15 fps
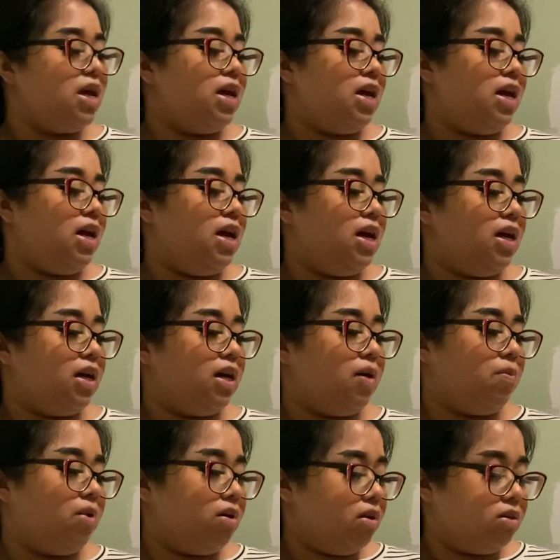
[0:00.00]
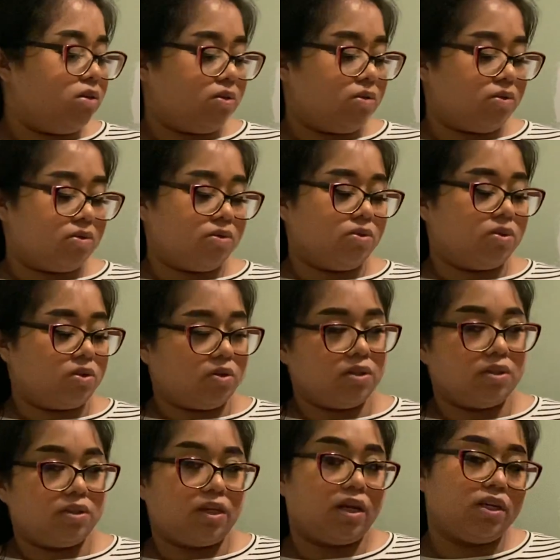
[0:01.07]
and I wanted to also show her
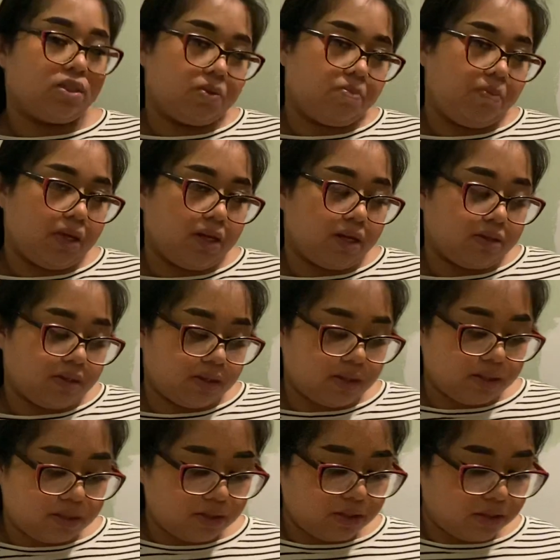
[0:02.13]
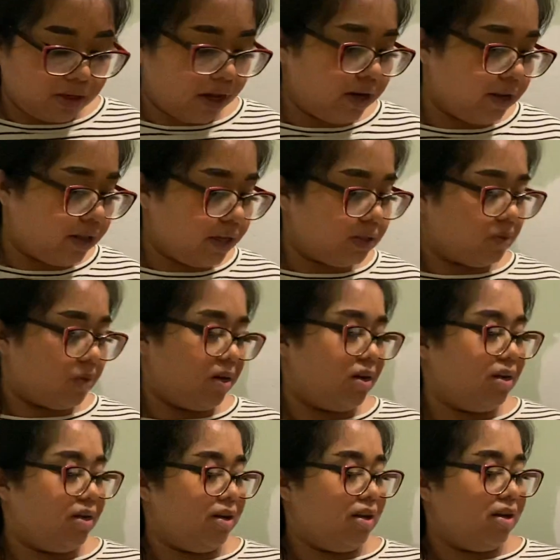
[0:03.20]
status because of this, and that's why
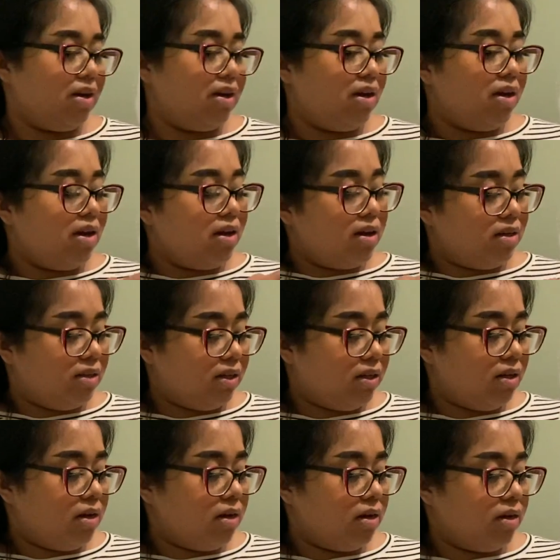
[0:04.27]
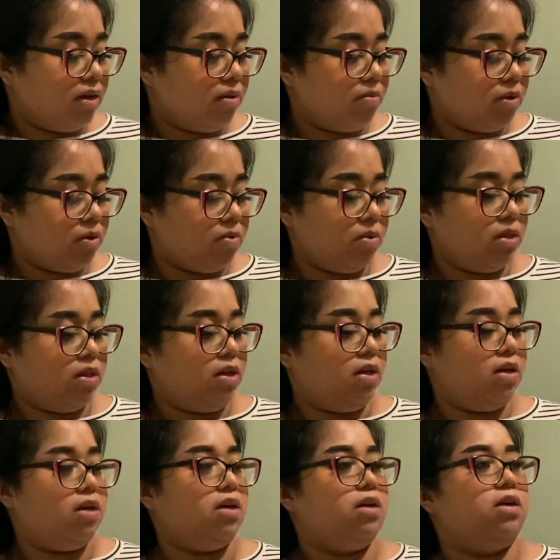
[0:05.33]
I did the
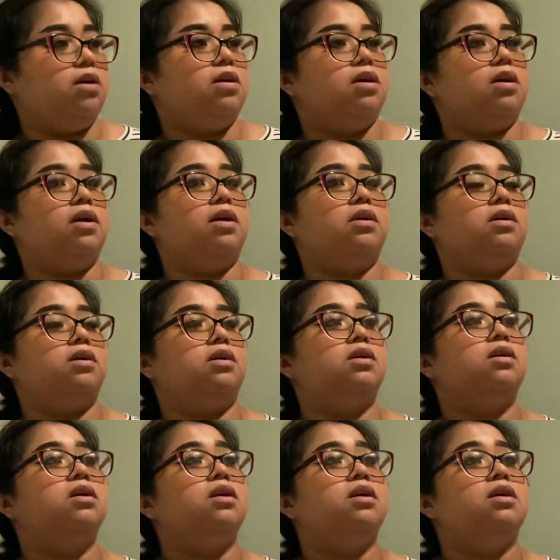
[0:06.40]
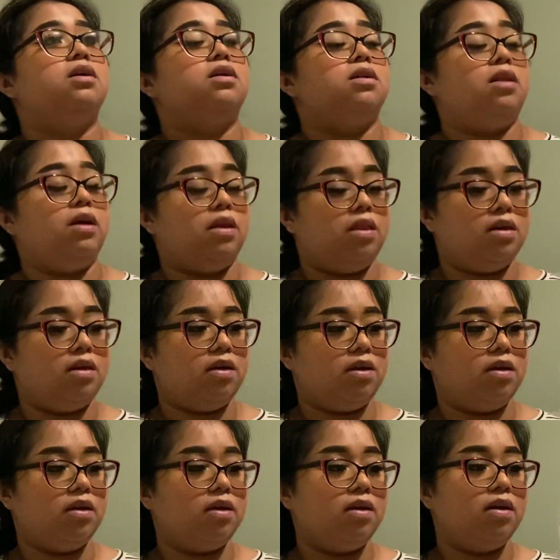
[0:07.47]
really like
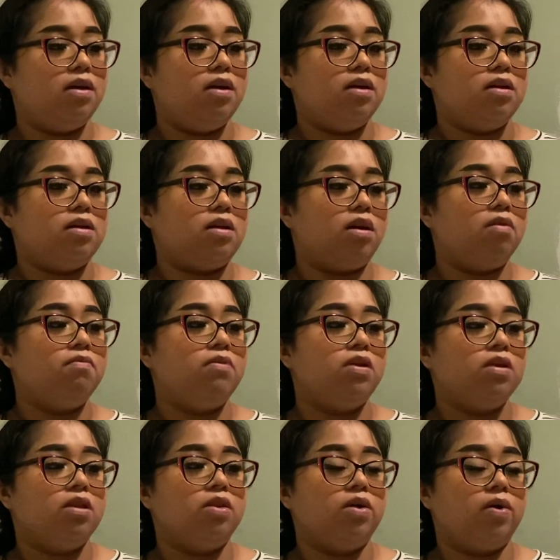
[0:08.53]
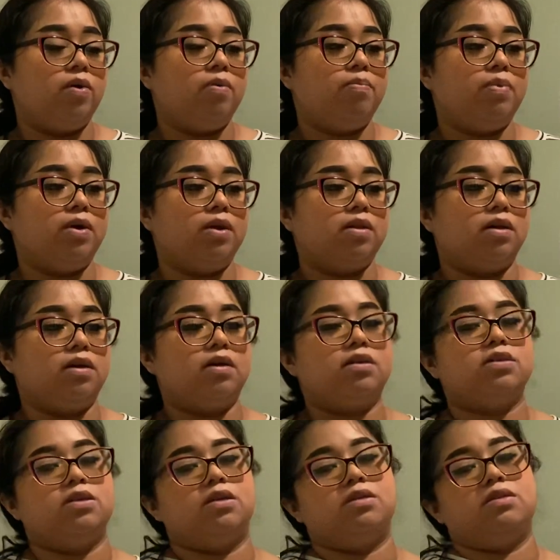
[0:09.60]
the not really low, but like to
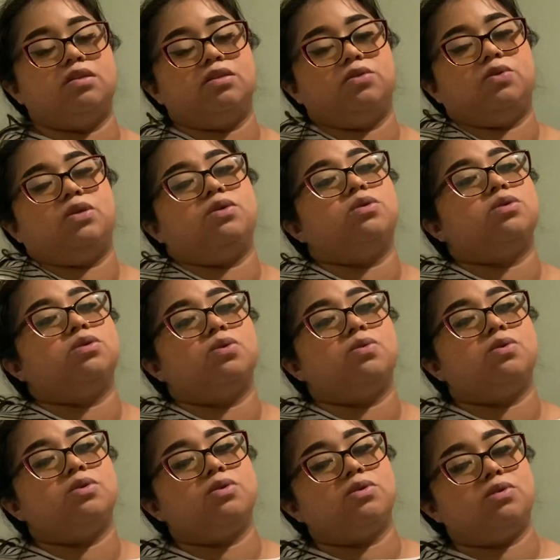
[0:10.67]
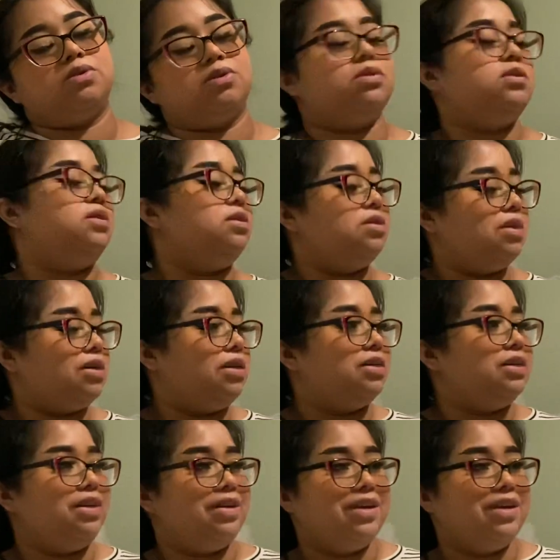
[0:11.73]
accentuate her shoulders, since like I said,